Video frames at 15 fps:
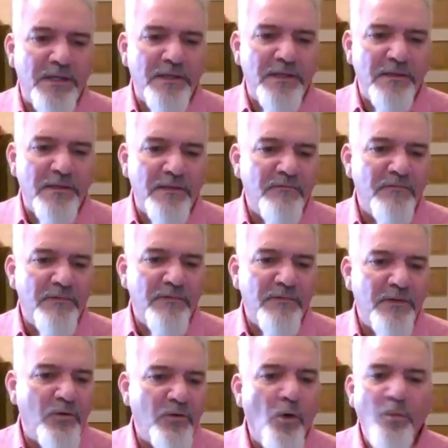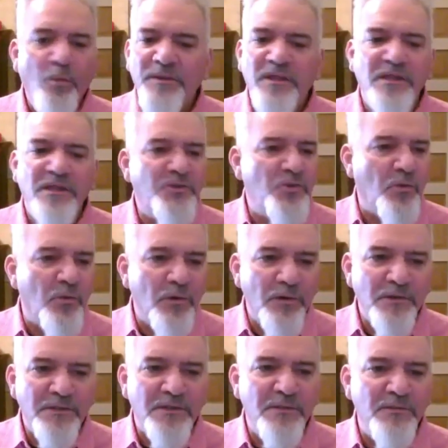and open the
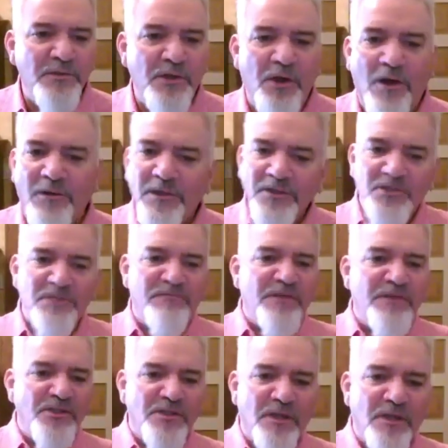door to knowledge of each